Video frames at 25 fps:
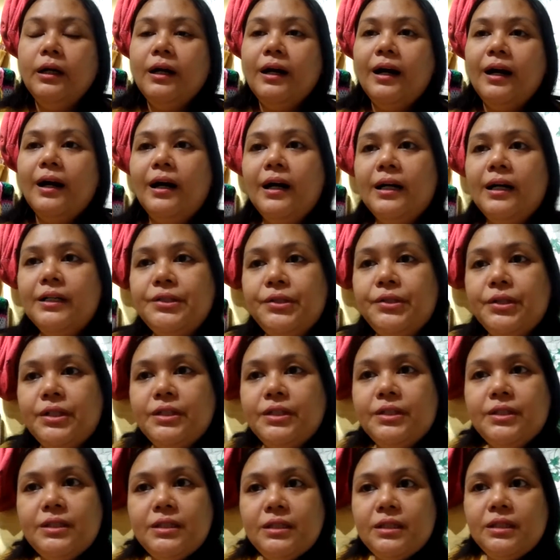As you
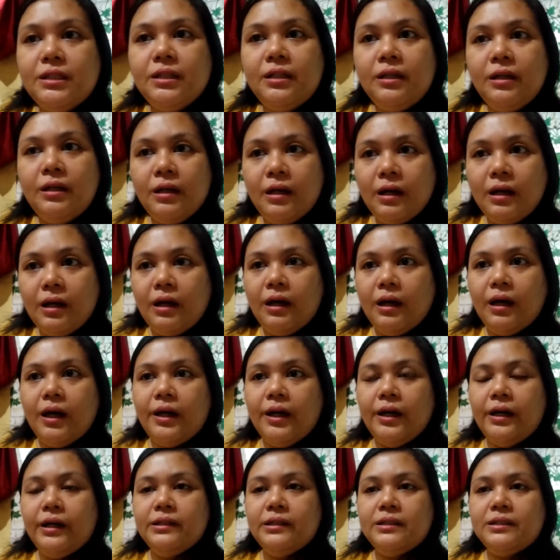can see,
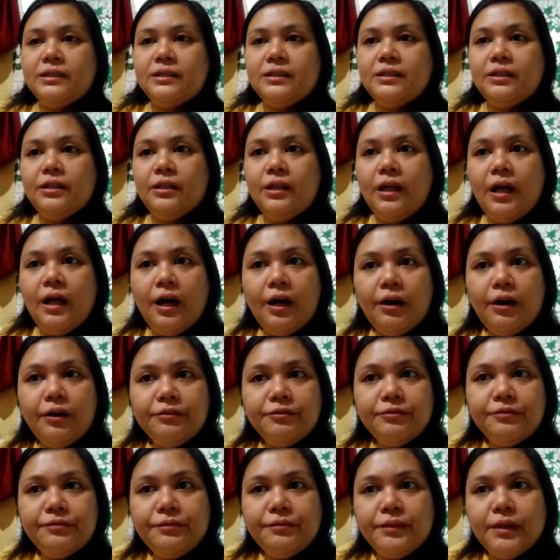I still
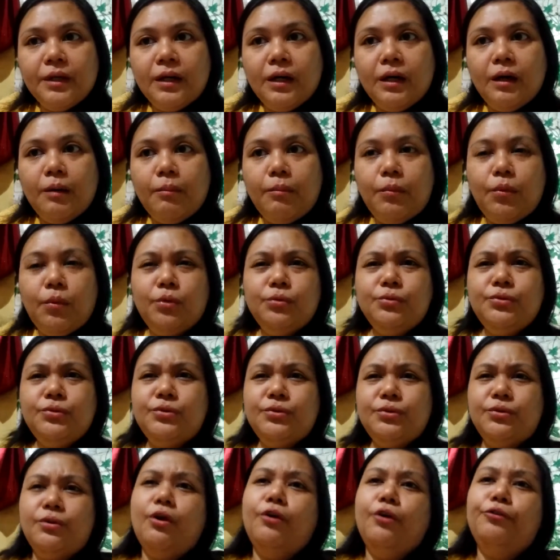have most
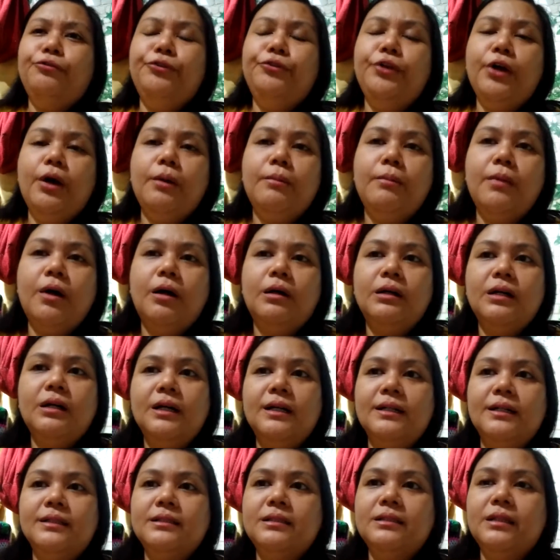of the Among
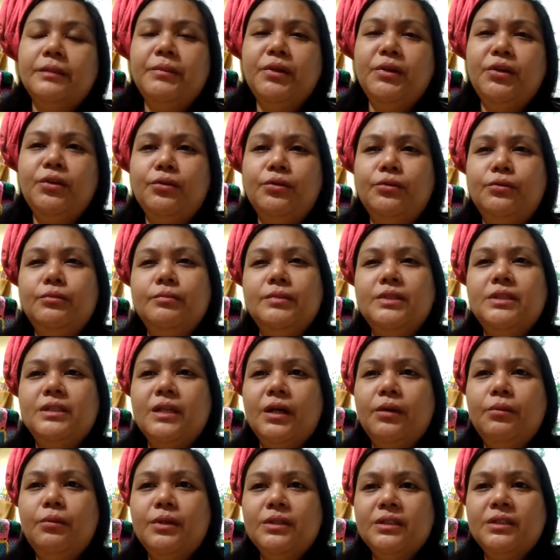Us amigurumis.
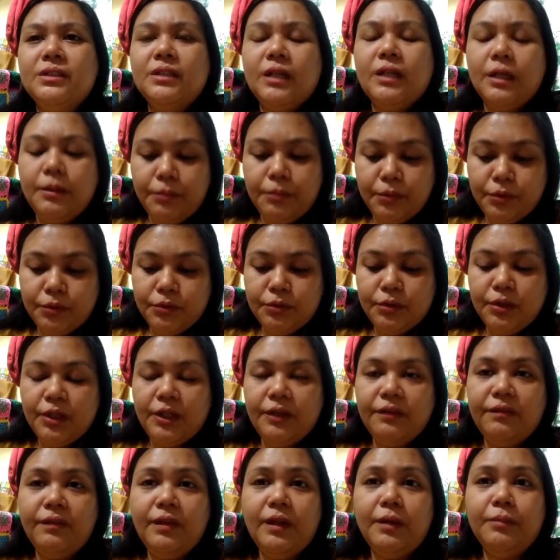I wasn't able to
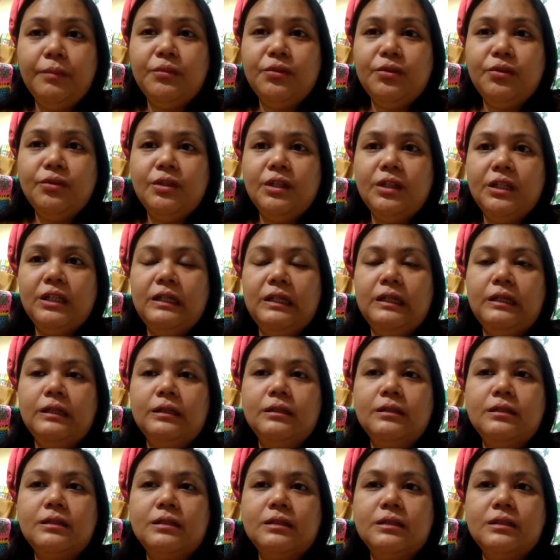give them to the
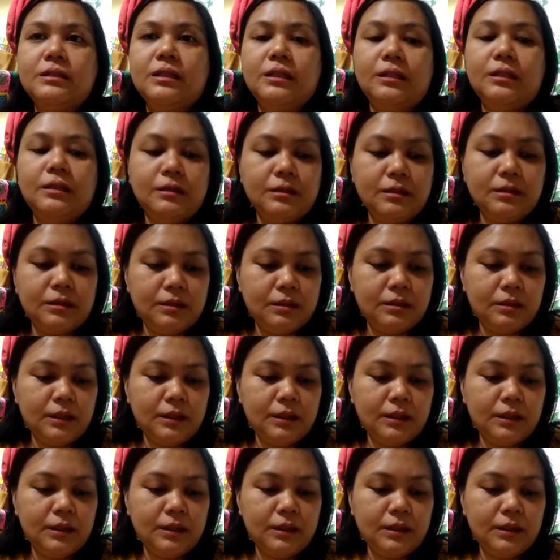kids since